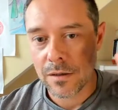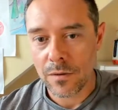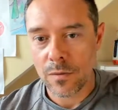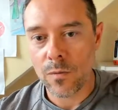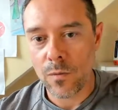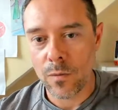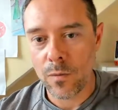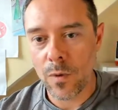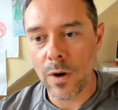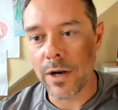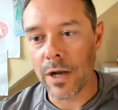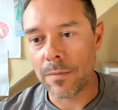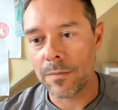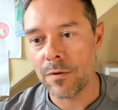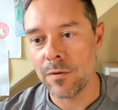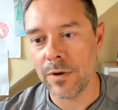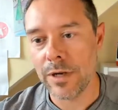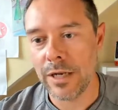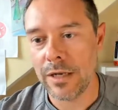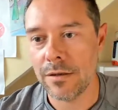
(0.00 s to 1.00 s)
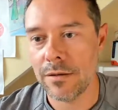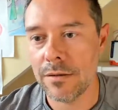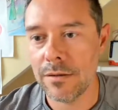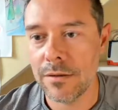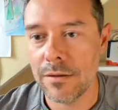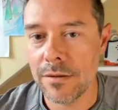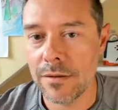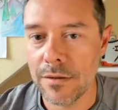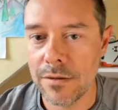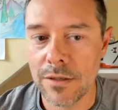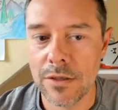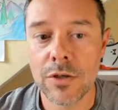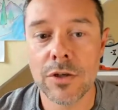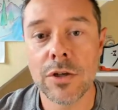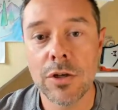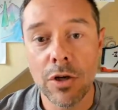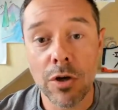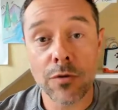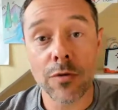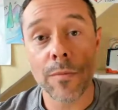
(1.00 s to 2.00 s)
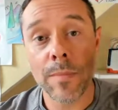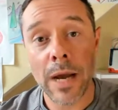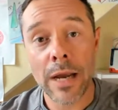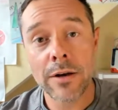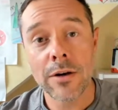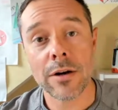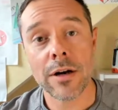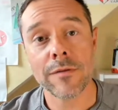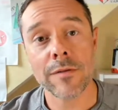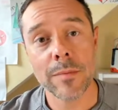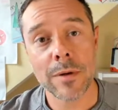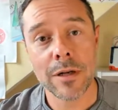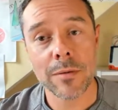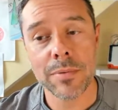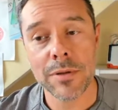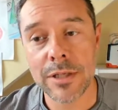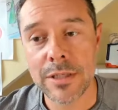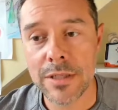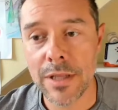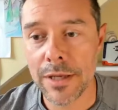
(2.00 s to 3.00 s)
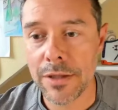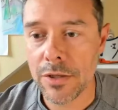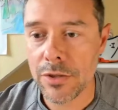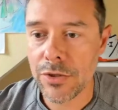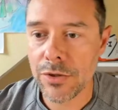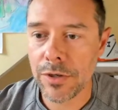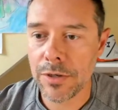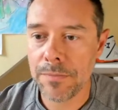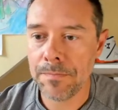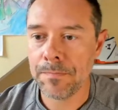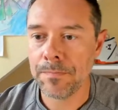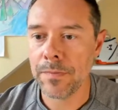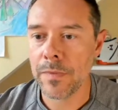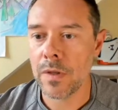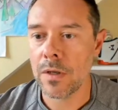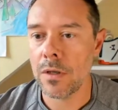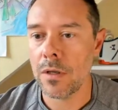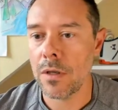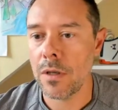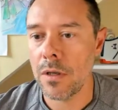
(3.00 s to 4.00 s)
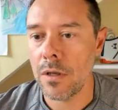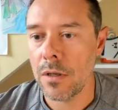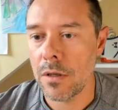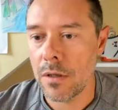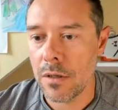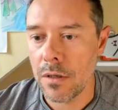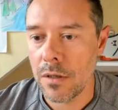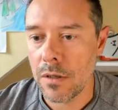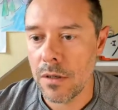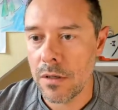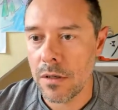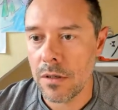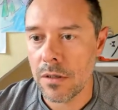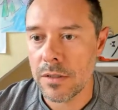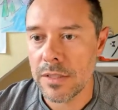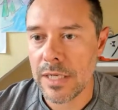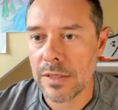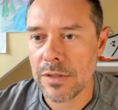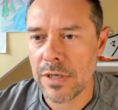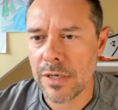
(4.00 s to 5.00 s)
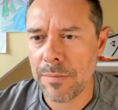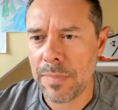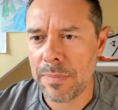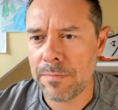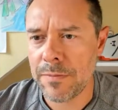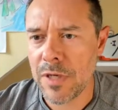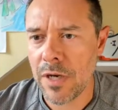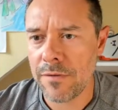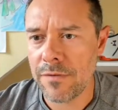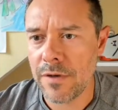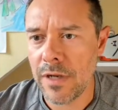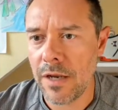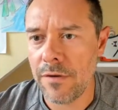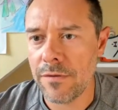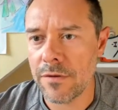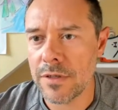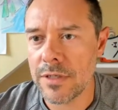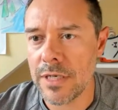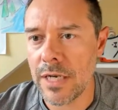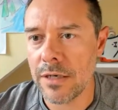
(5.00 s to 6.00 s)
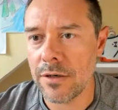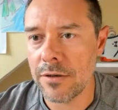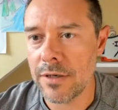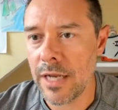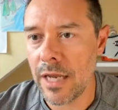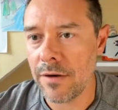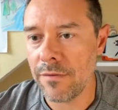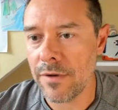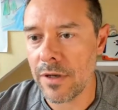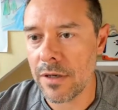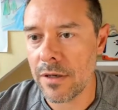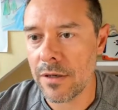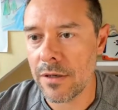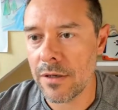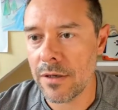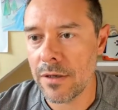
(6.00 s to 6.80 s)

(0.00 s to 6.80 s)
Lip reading: What up, Quinny? Good reminder, everybody, please like the stream. Sounds like a tough day for Sander Tangbik.